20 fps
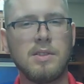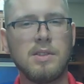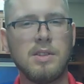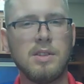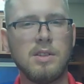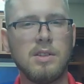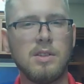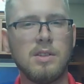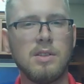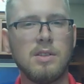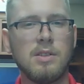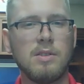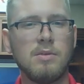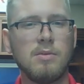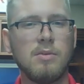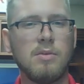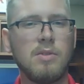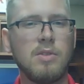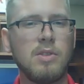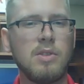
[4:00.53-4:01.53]
to
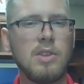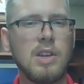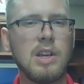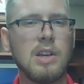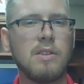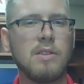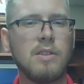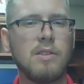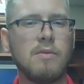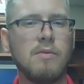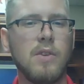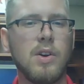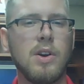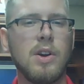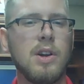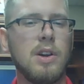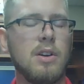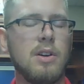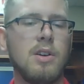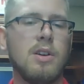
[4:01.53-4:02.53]
think
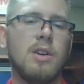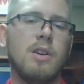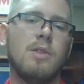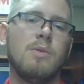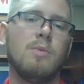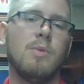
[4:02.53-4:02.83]
very hard